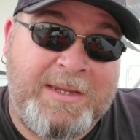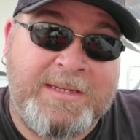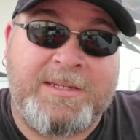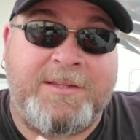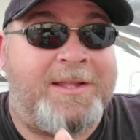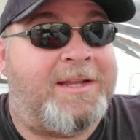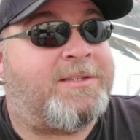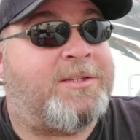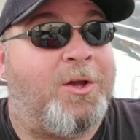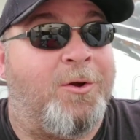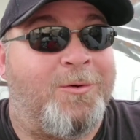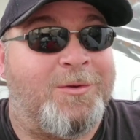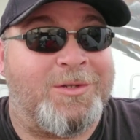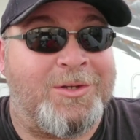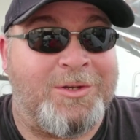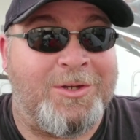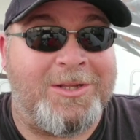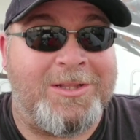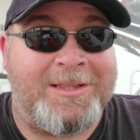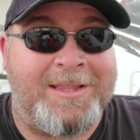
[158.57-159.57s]
so that's always a
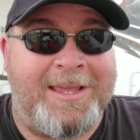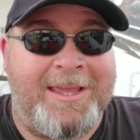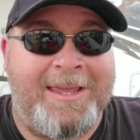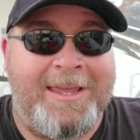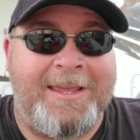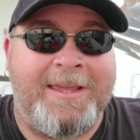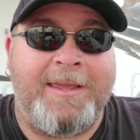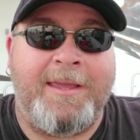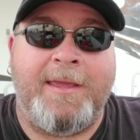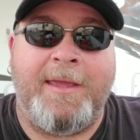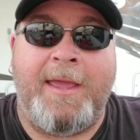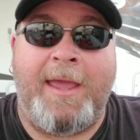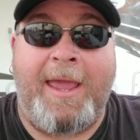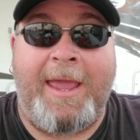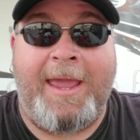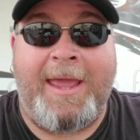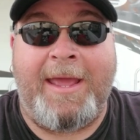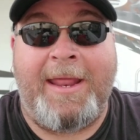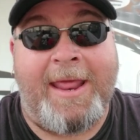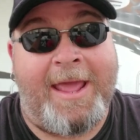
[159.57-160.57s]
good thing,
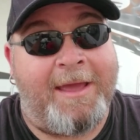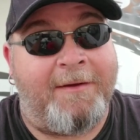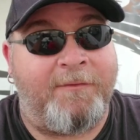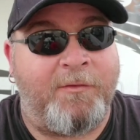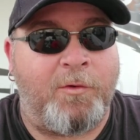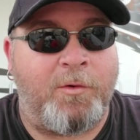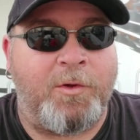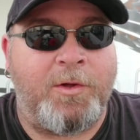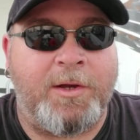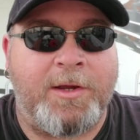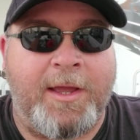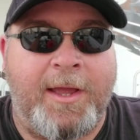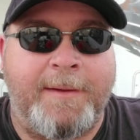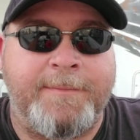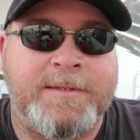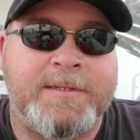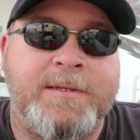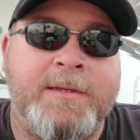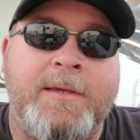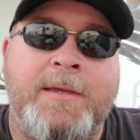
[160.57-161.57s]
and have full
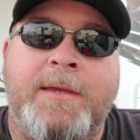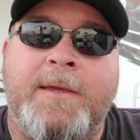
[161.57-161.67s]
hookups.